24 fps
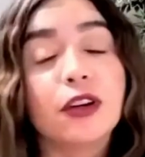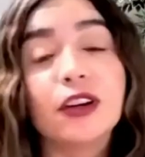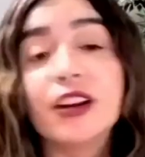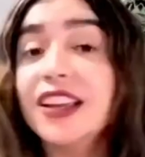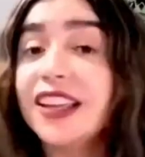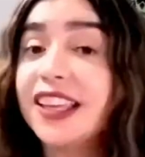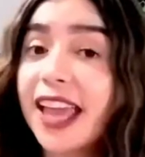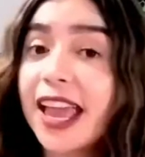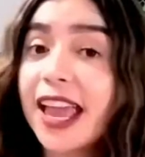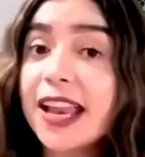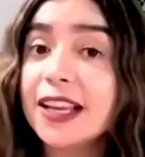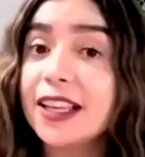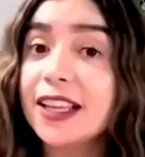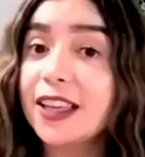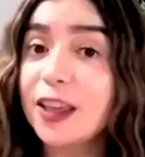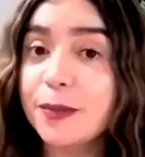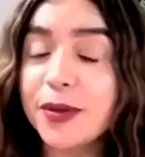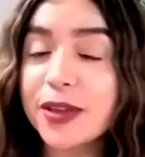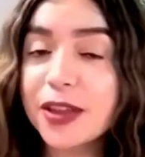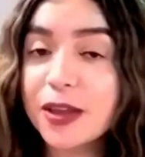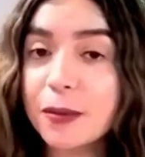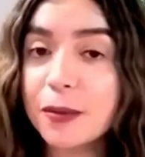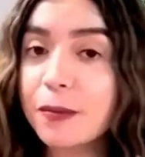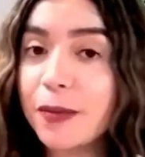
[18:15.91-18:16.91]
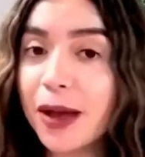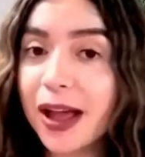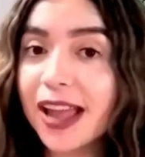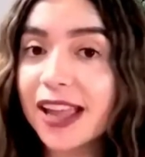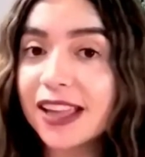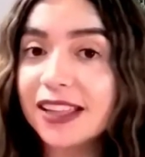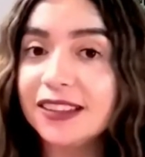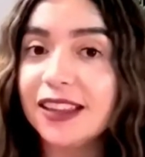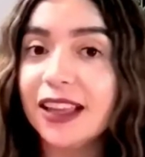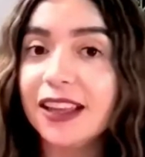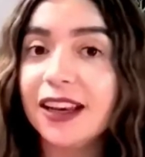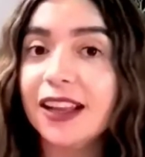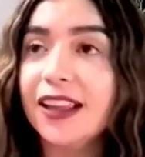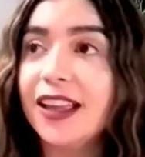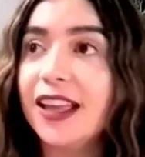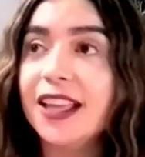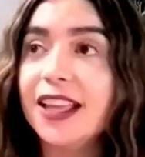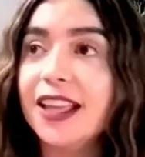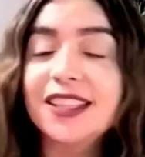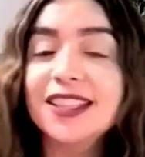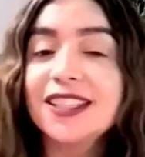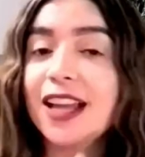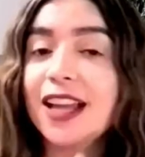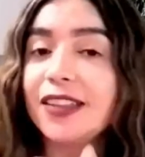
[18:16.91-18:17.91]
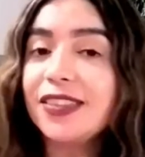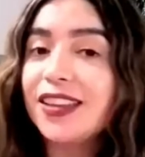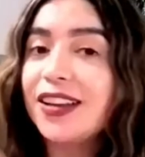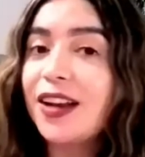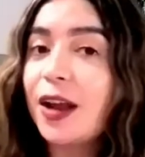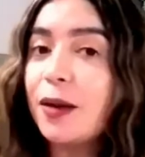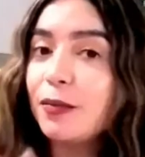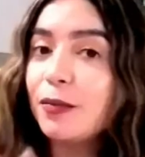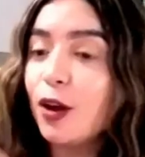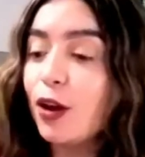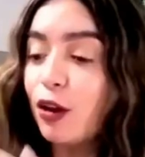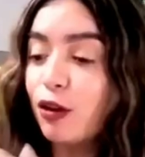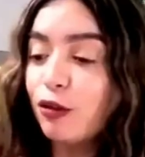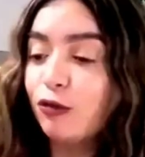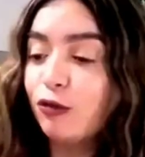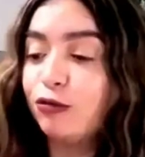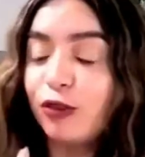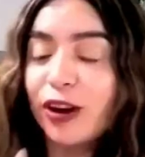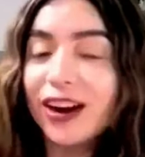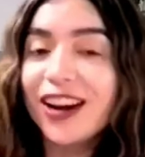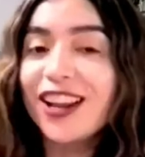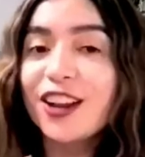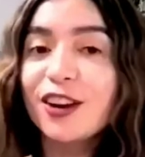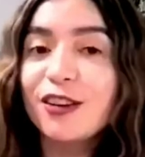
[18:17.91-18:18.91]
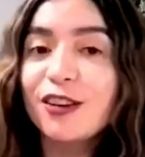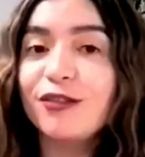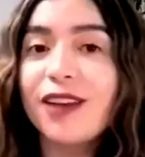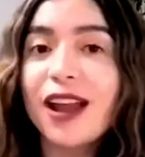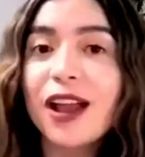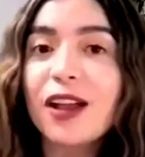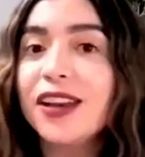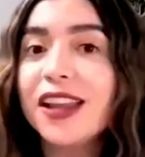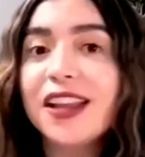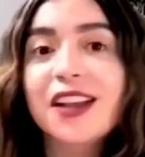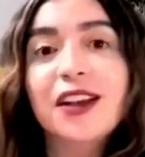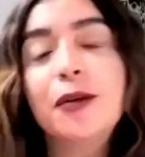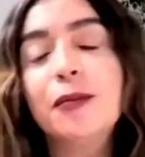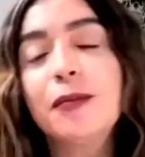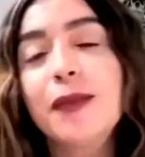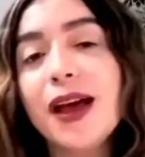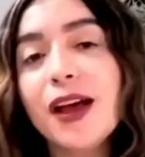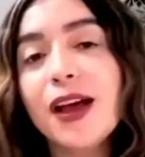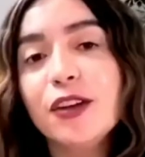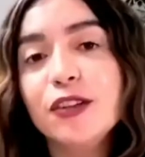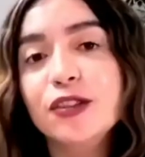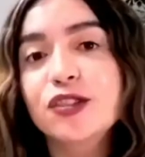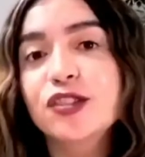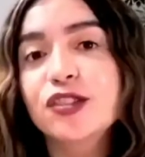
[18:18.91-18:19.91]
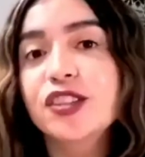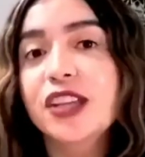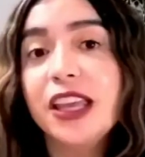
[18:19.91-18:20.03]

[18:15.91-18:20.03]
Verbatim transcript: Again, keeping in mind that it's not that I'm running around like a mouse.